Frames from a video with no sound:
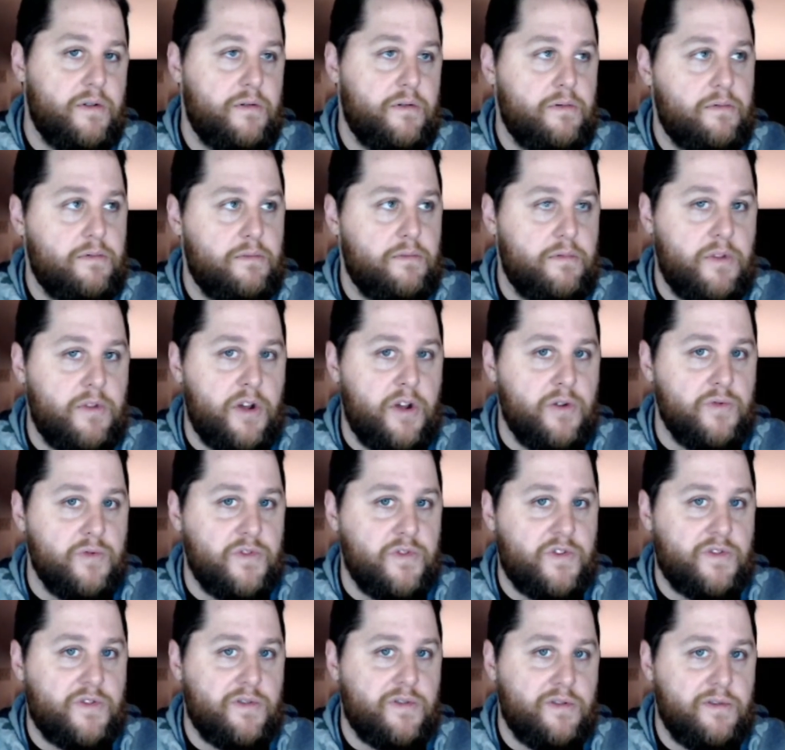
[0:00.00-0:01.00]

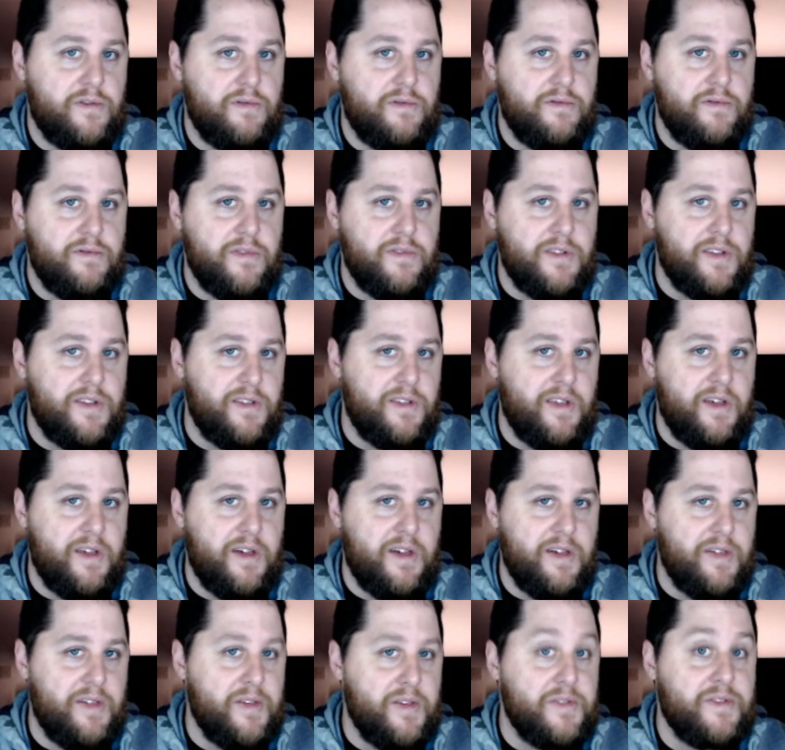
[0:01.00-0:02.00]
notes,
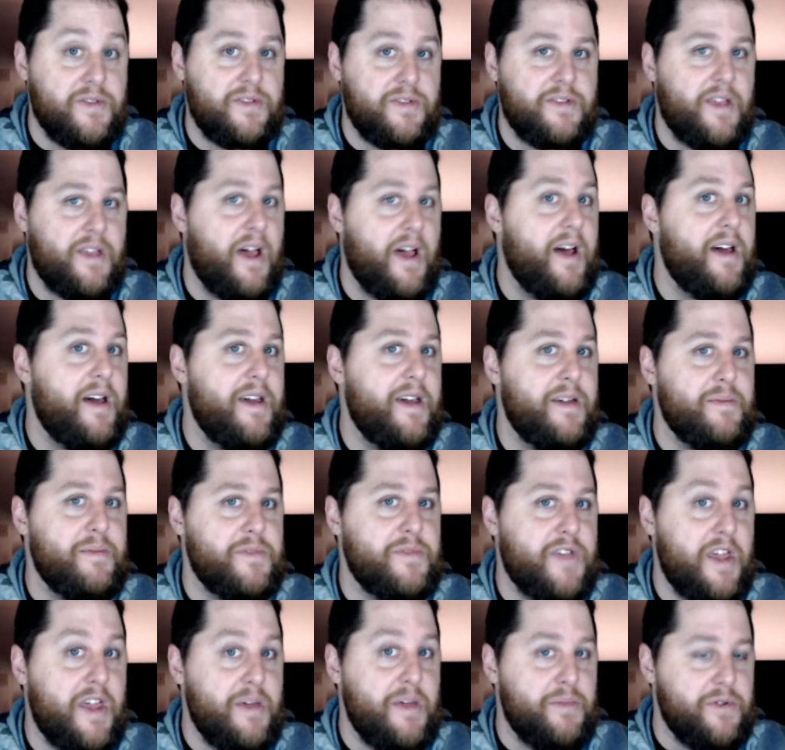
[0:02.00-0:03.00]

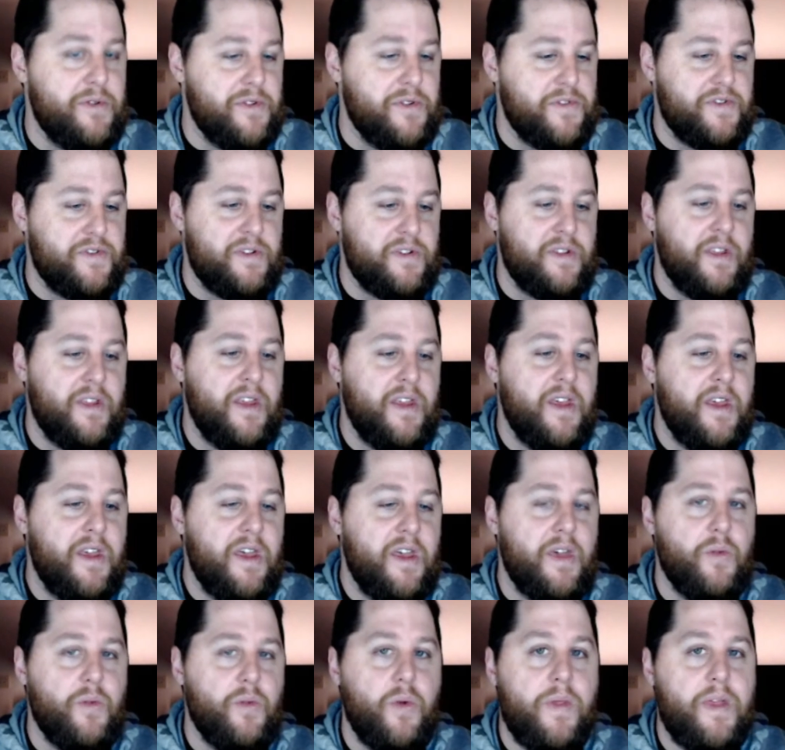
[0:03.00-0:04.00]
timetables and
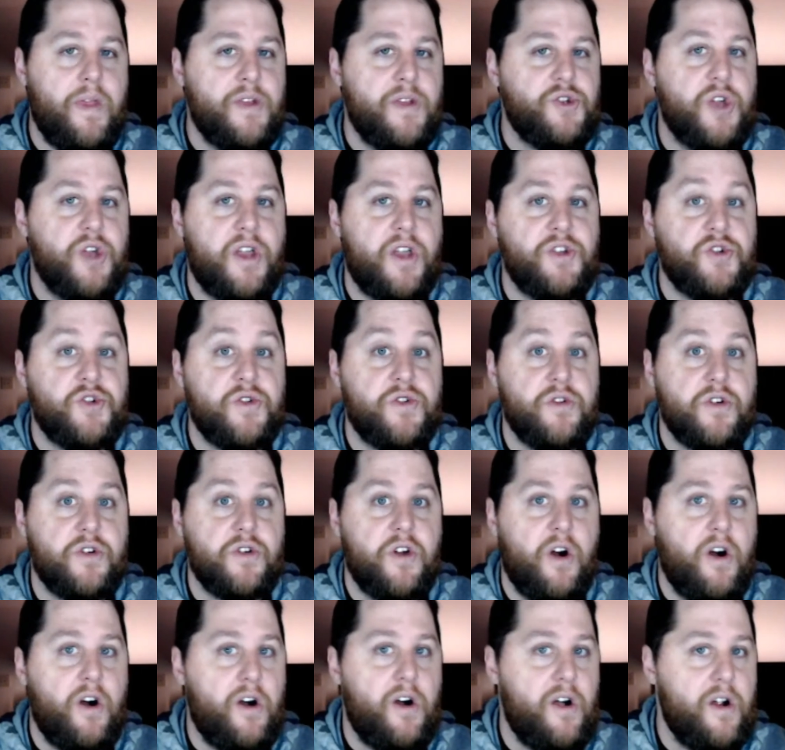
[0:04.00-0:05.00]
when they change their
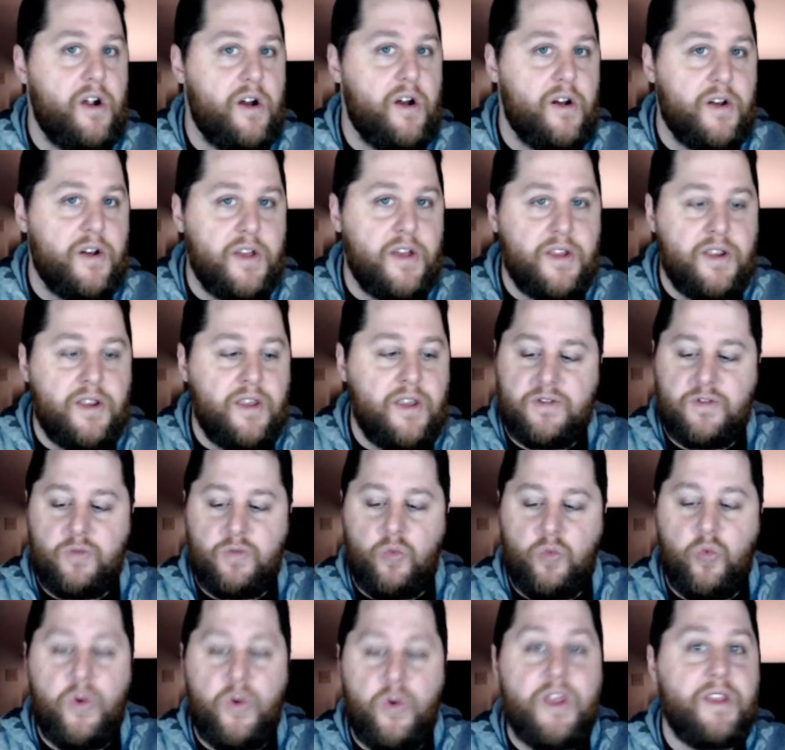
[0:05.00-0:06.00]
guard and
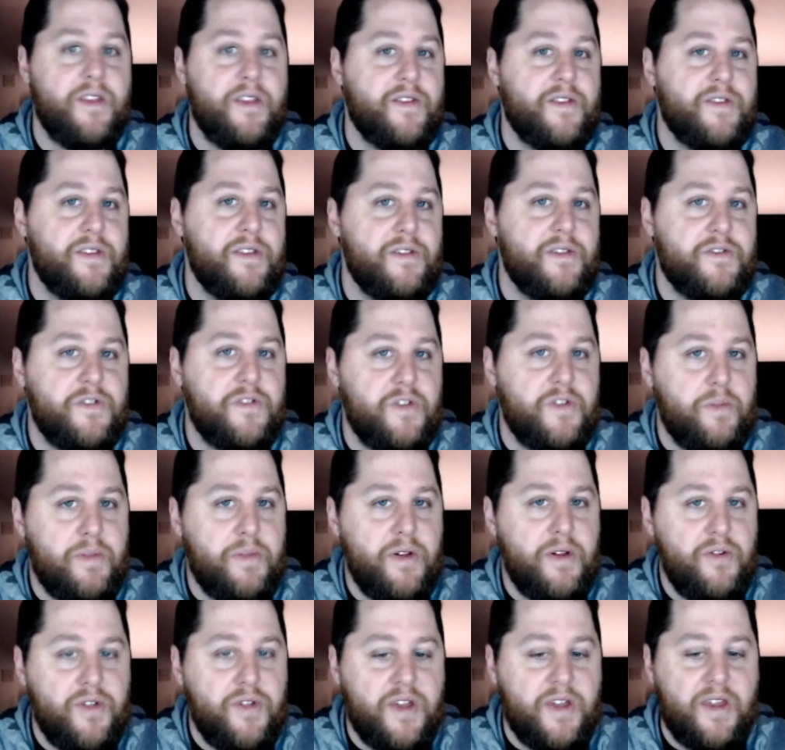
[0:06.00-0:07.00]
weaknesses to the
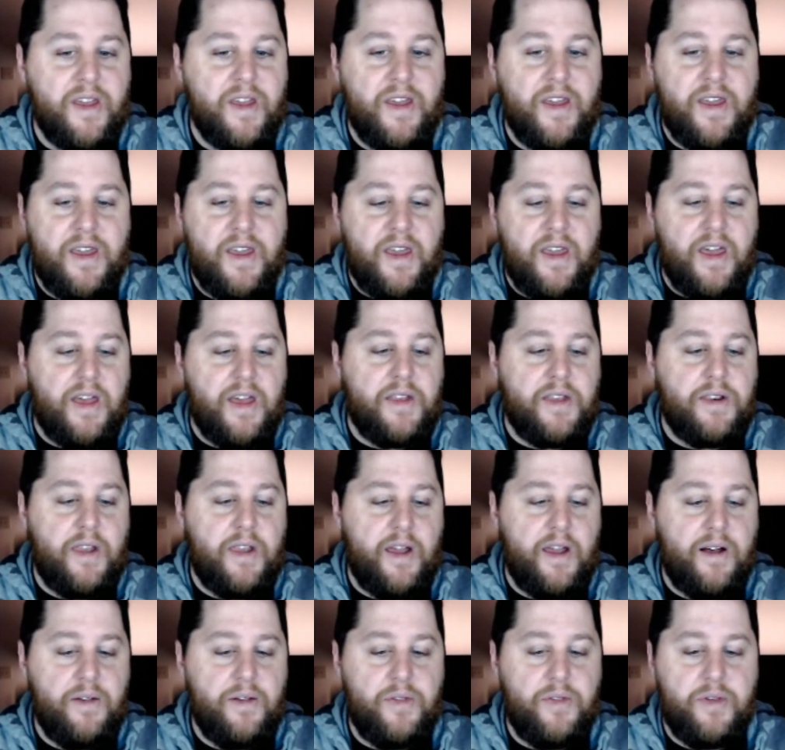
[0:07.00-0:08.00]
building. And
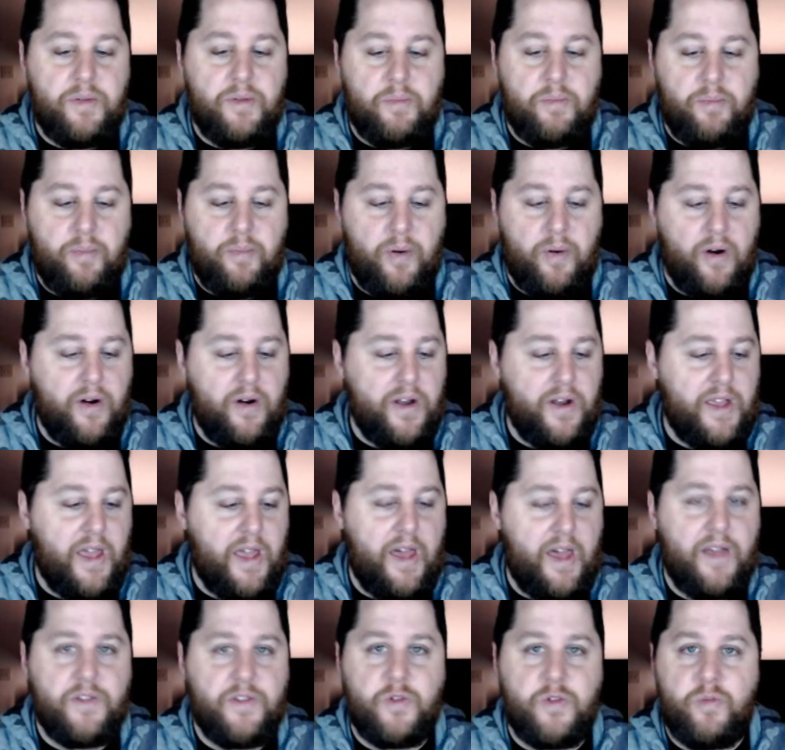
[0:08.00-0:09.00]
now the party
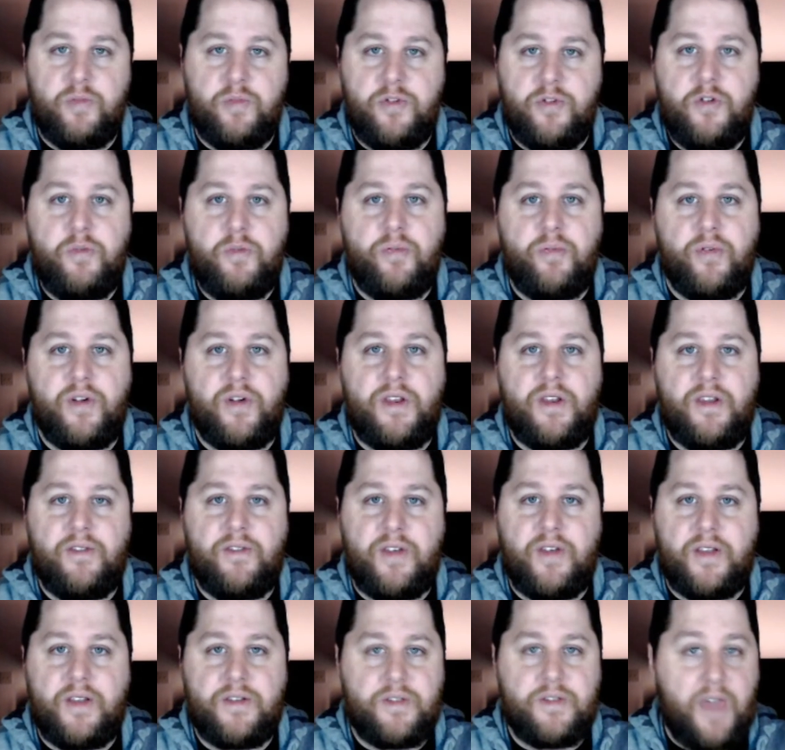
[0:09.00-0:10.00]
has a blueprint of
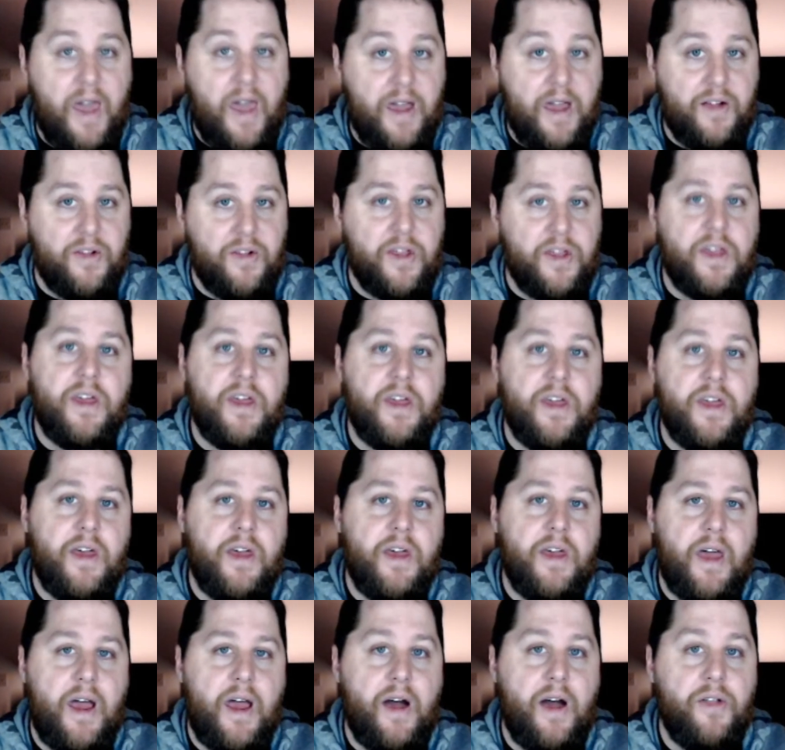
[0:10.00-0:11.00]
exactly
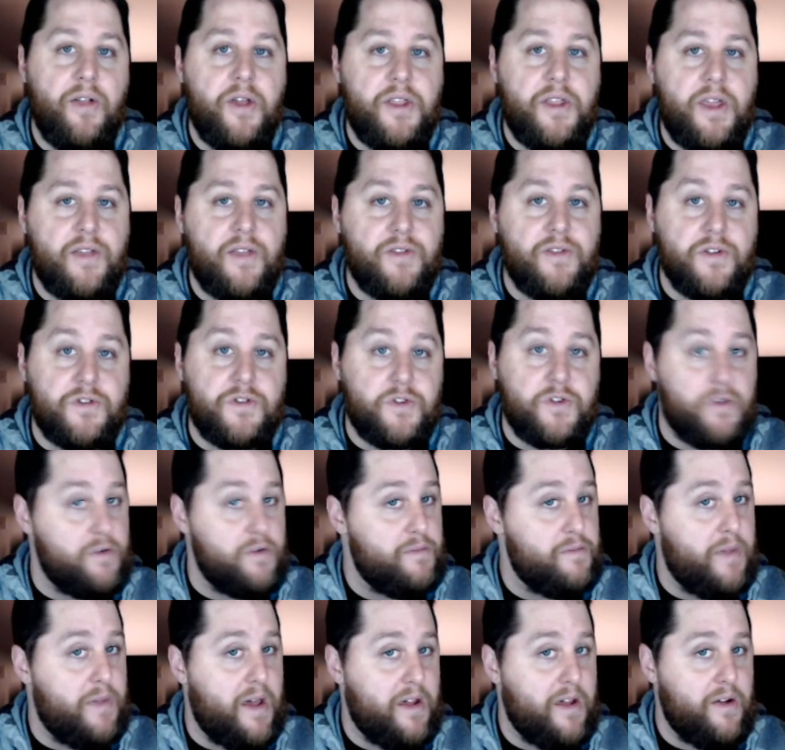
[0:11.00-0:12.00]
how they need to turn
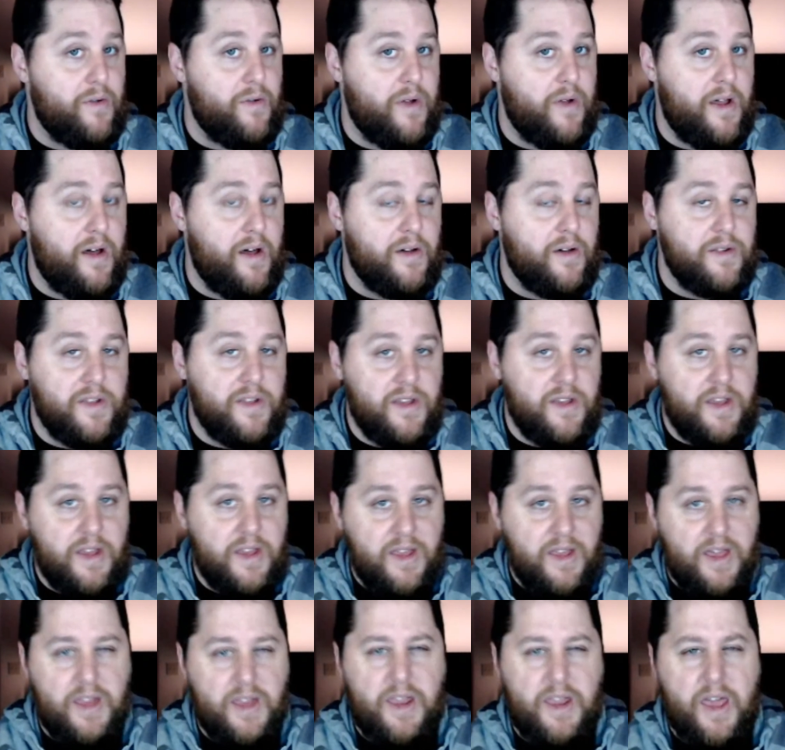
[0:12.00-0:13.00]
back around
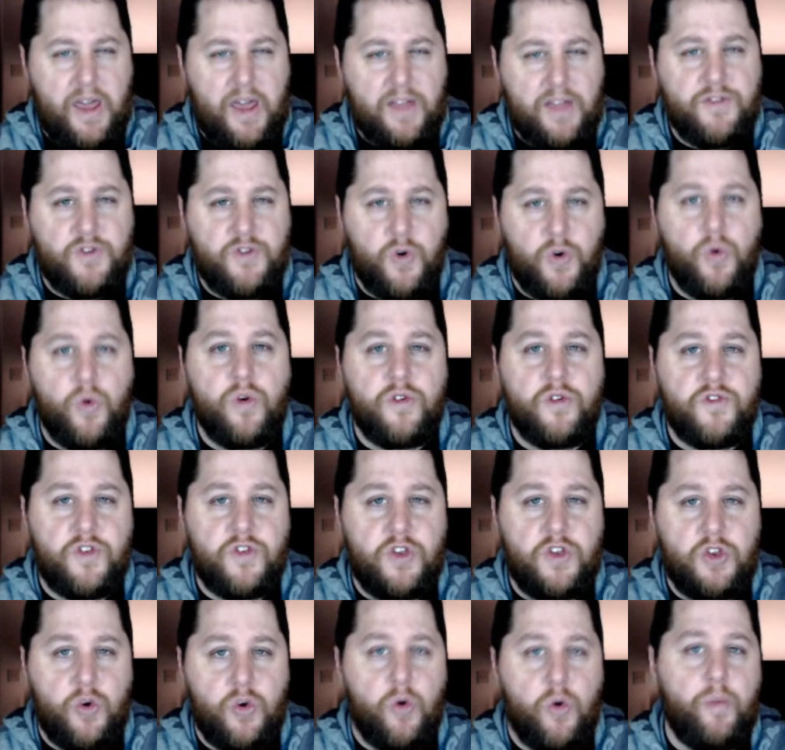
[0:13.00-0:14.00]
and head towards
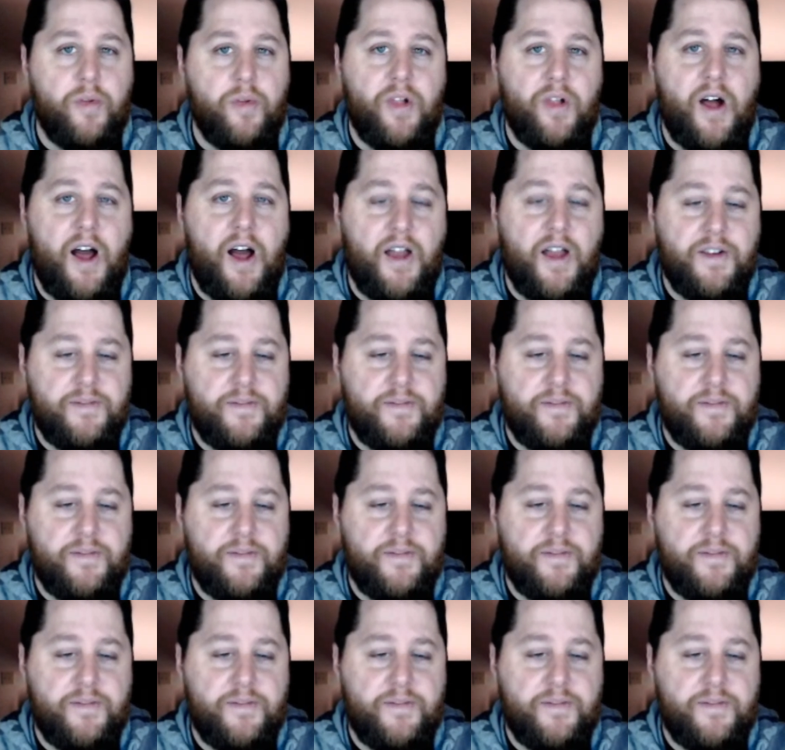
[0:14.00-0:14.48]
your plot.